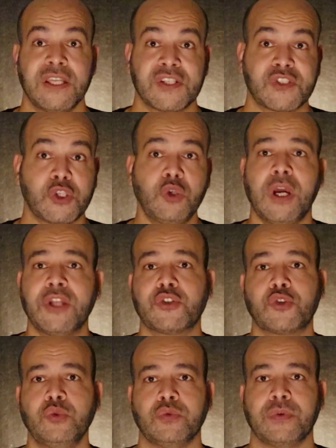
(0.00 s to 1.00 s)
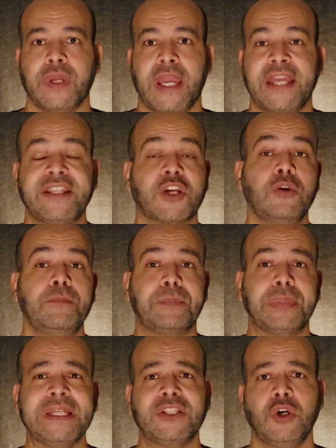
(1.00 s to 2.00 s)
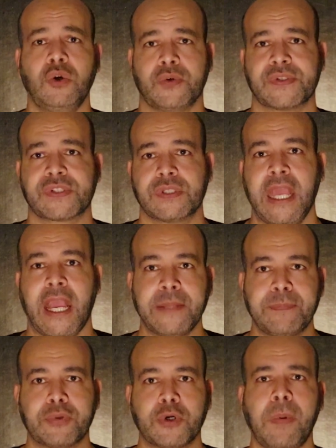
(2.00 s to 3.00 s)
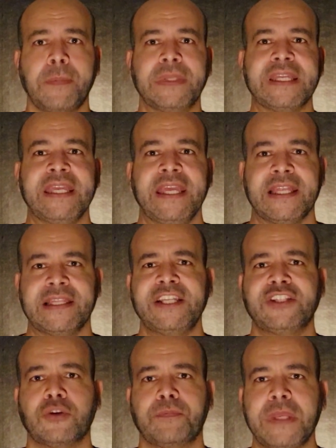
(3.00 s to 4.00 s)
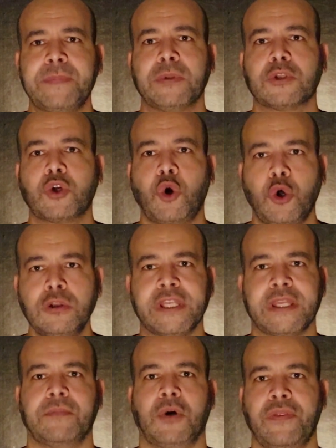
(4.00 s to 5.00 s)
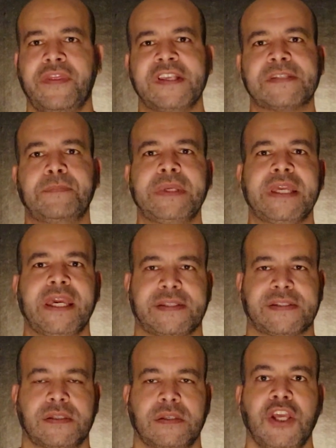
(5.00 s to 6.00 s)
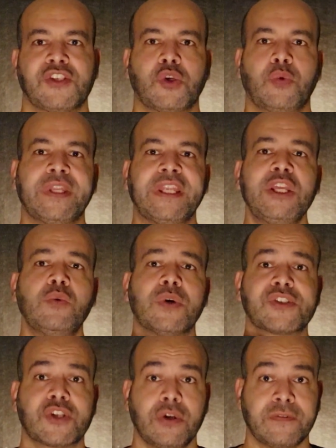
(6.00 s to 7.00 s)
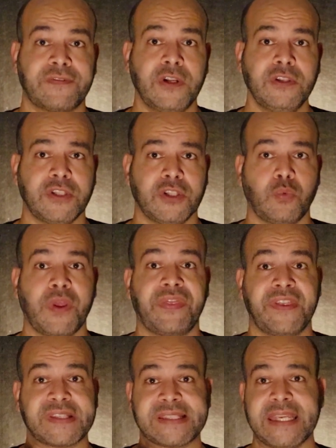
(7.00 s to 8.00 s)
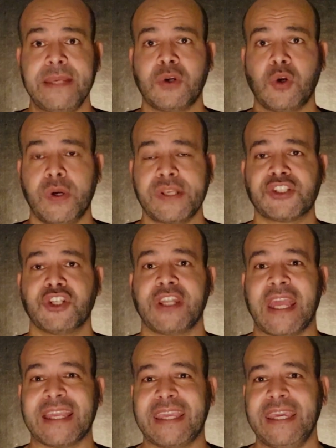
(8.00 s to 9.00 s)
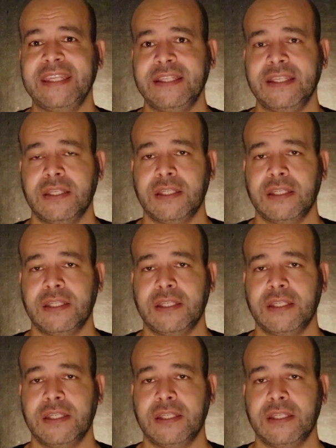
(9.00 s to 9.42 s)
But so untrue and a complete hoax and probably later people called him on this BS. So when he was confronted with the same question again